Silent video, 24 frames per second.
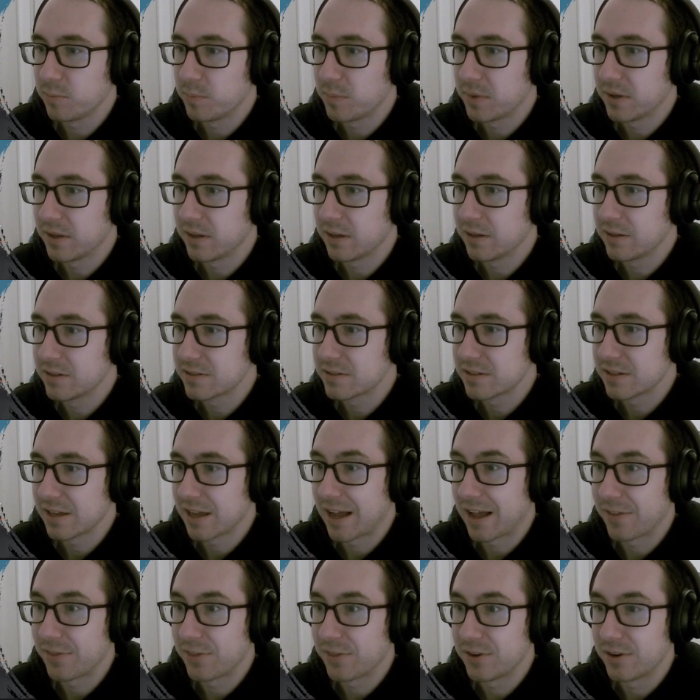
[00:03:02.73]
Pigs
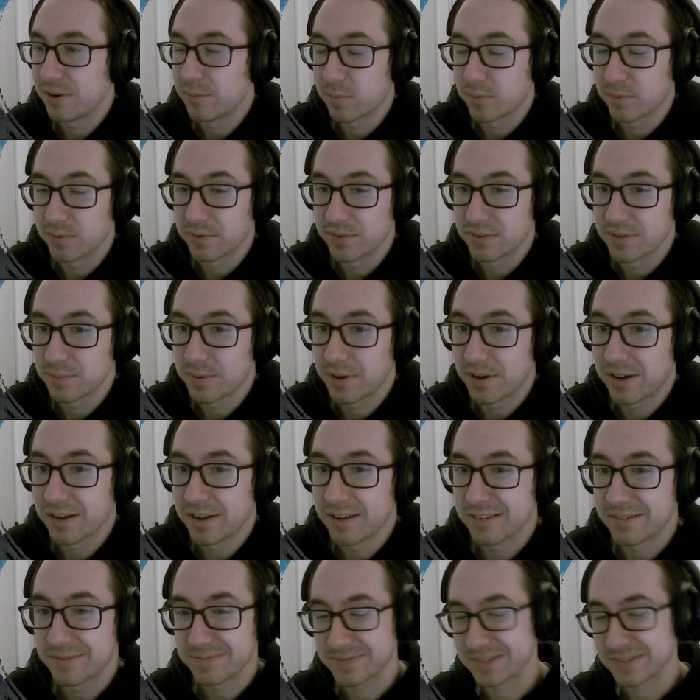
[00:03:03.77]
at the #1 spot.